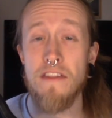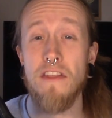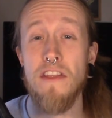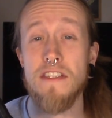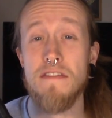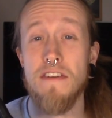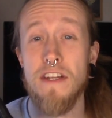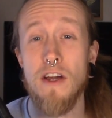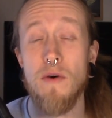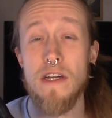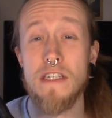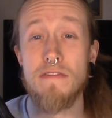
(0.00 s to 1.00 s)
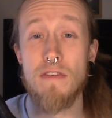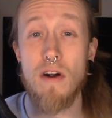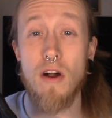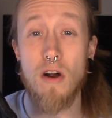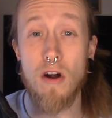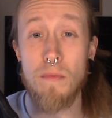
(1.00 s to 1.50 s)
that this video is for
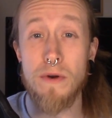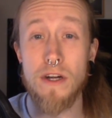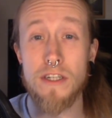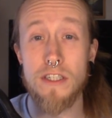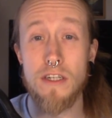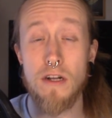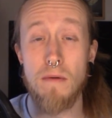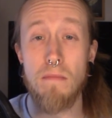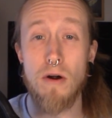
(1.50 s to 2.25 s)
harm reduction